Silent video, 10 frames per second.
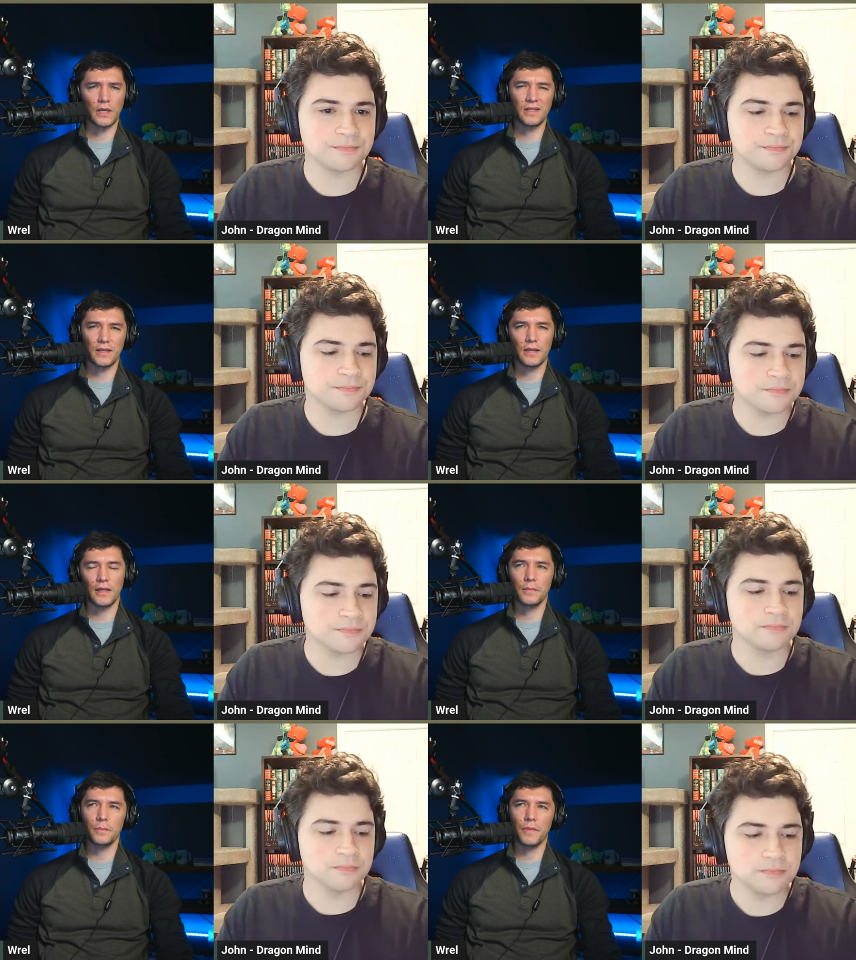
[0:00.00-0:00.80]
Speaker 1: I,
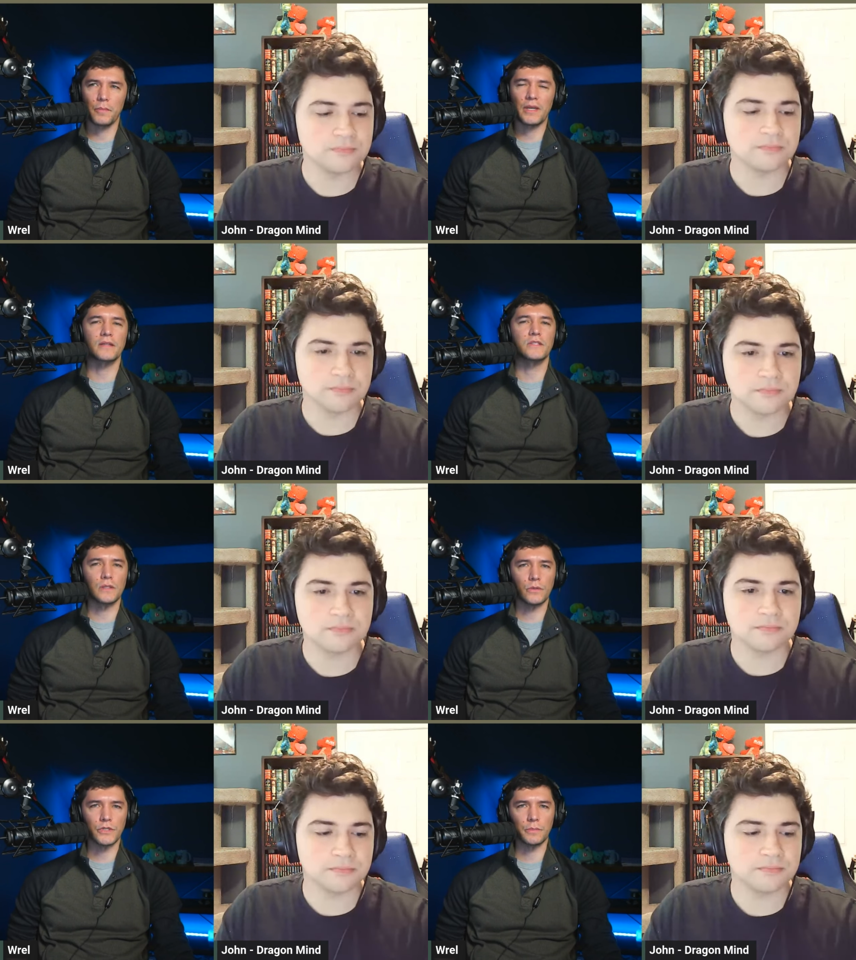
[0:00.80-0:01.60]
eh, maybe not a
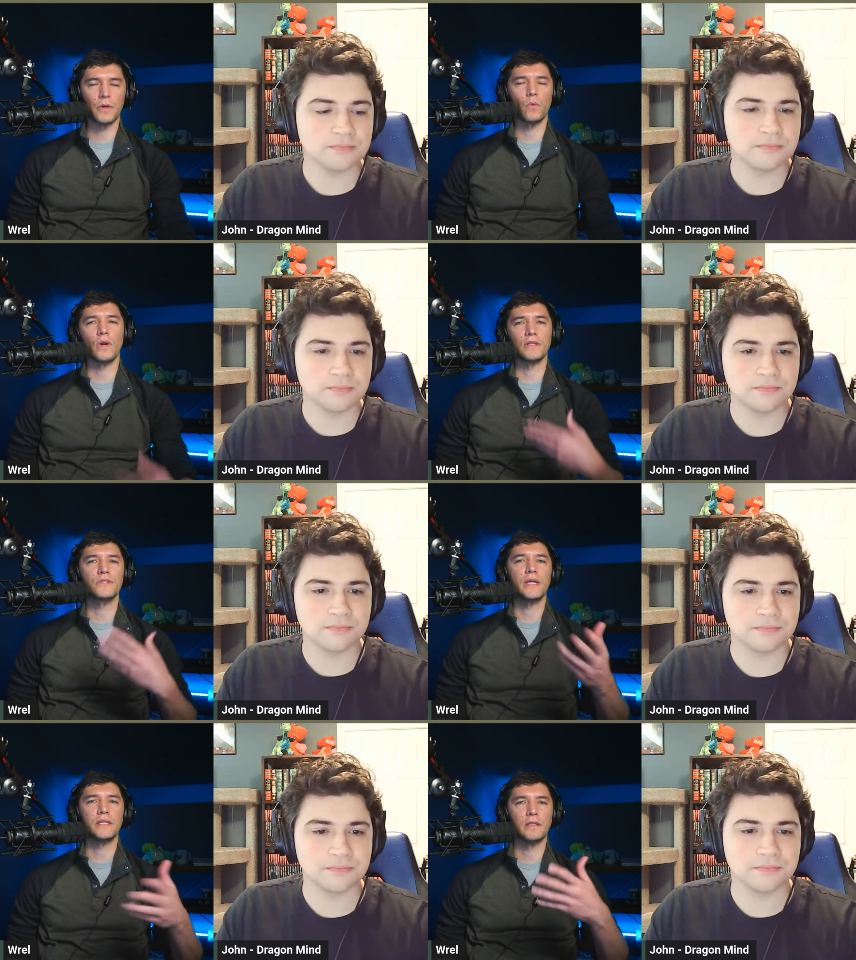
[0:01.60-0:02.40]
solution, but one
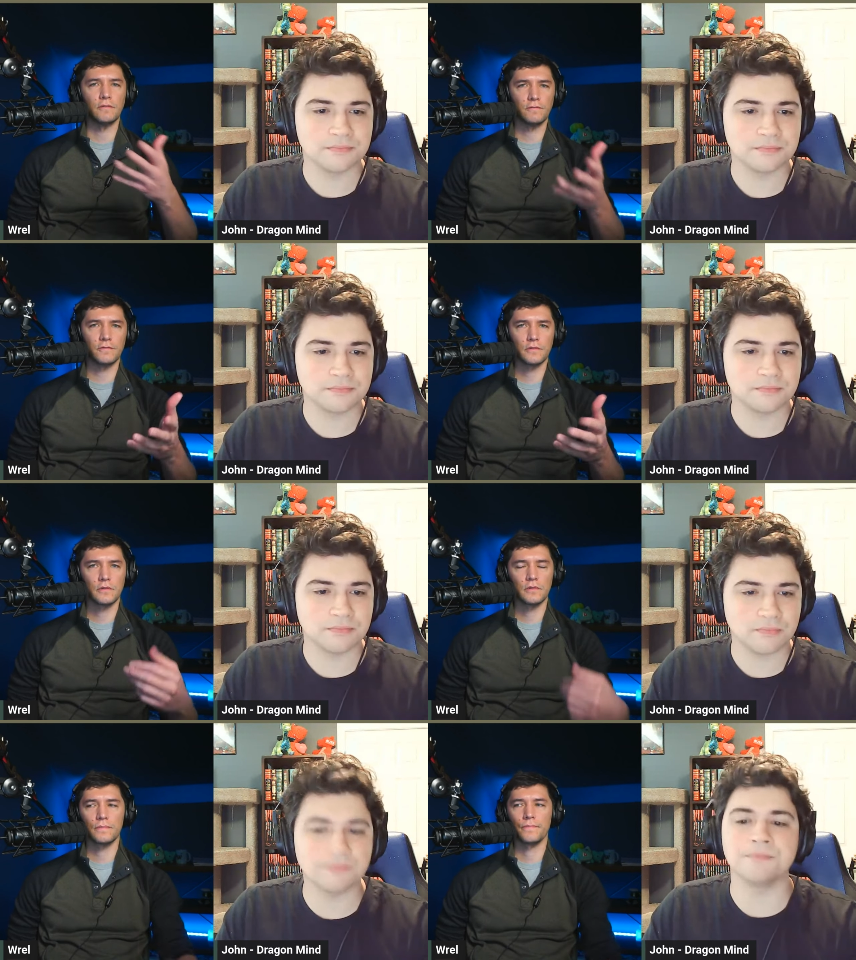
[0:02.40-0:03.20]
incentive
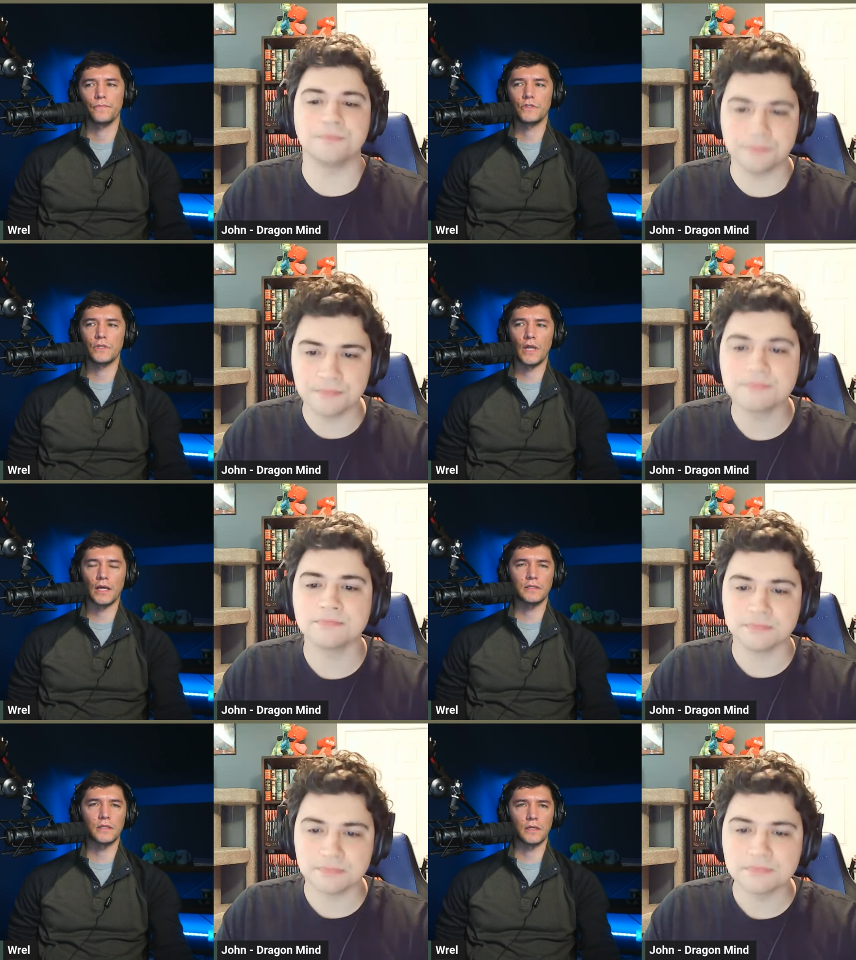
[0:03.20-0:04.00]
to
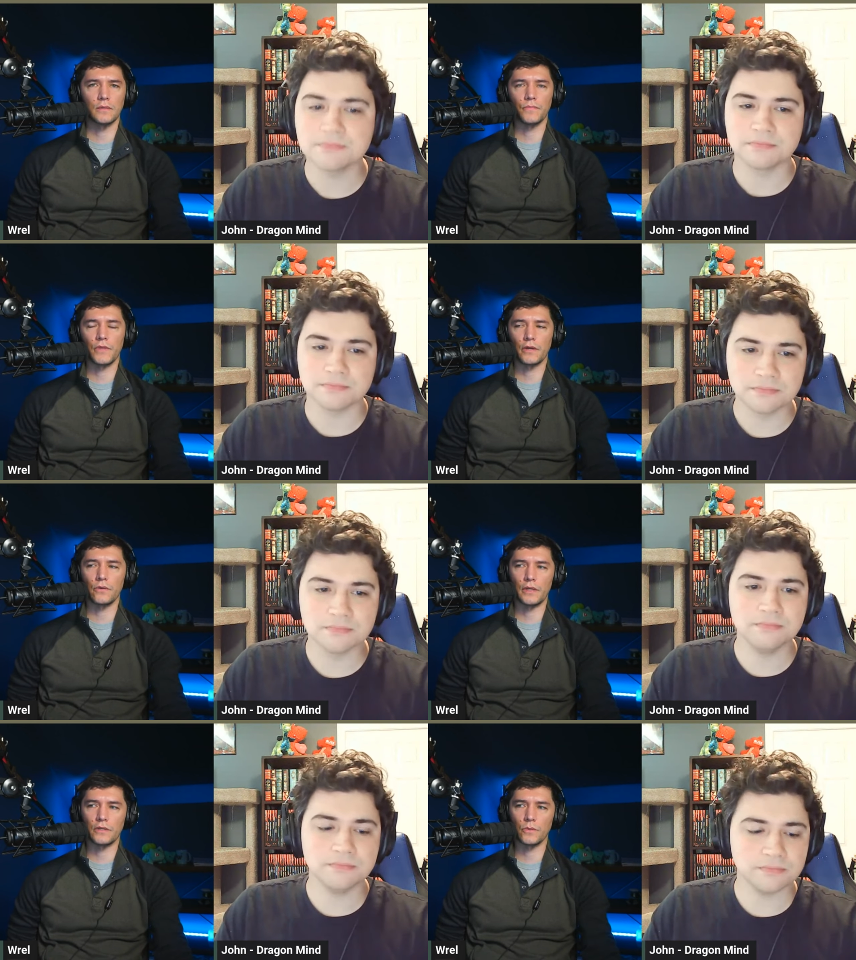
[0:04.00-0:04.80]
not um, not
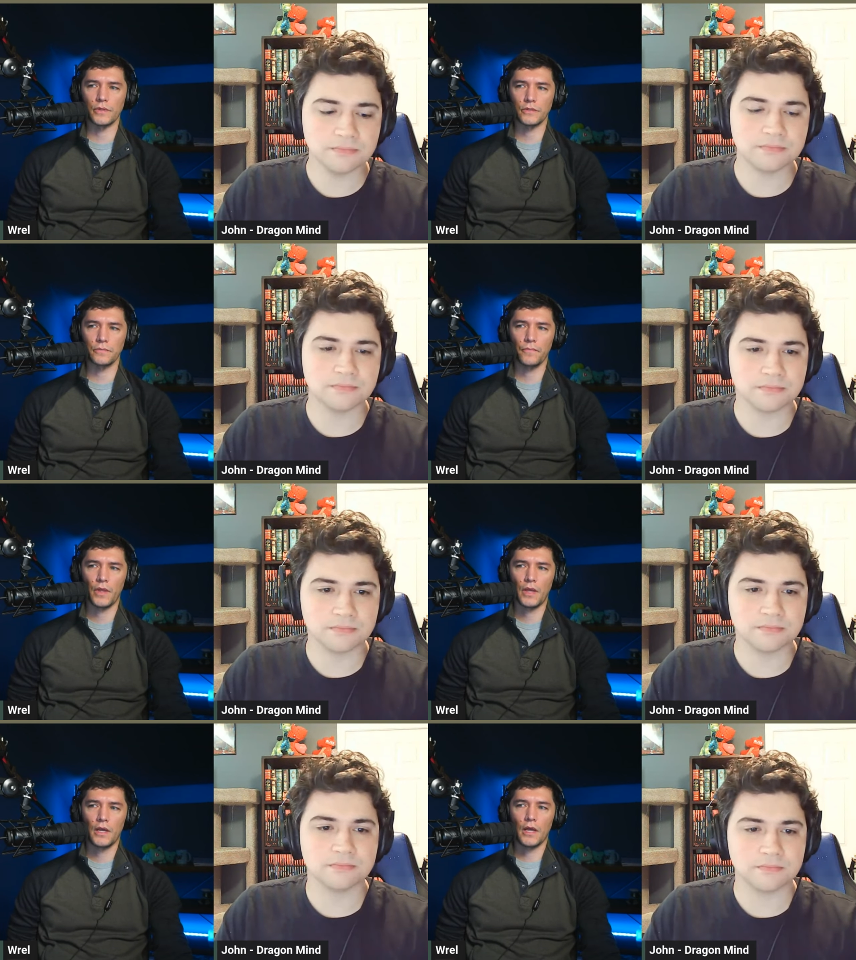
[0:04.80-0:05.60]
go that direction.
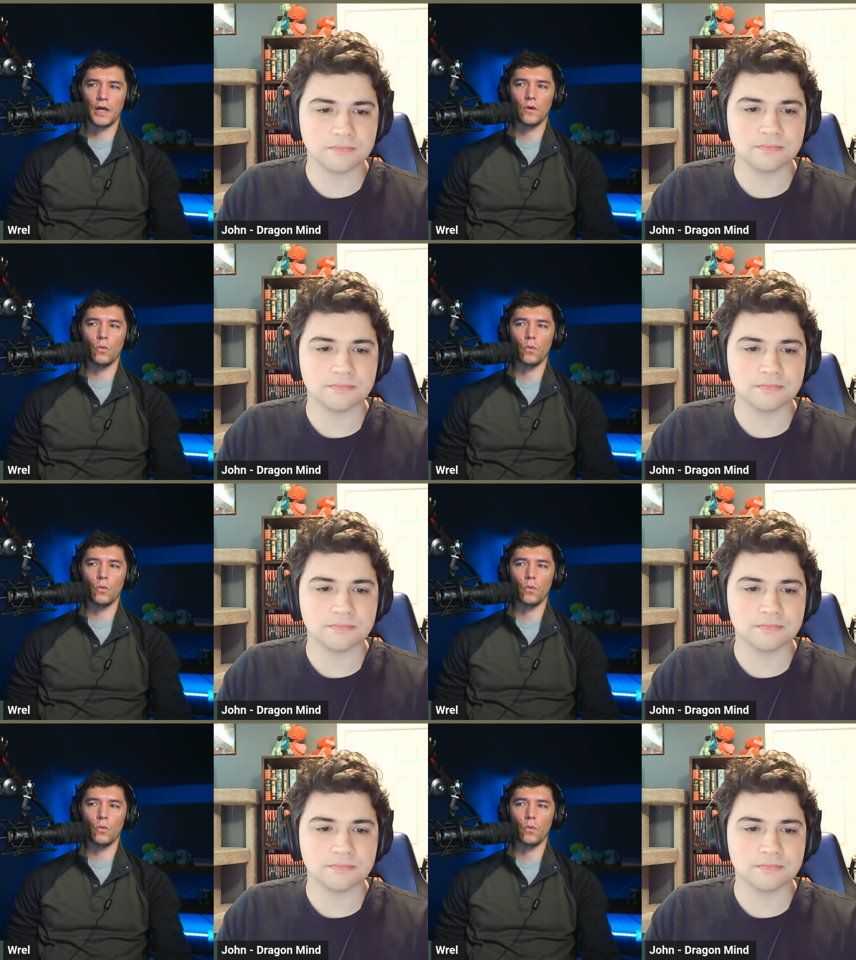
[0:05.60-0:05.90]
Uh,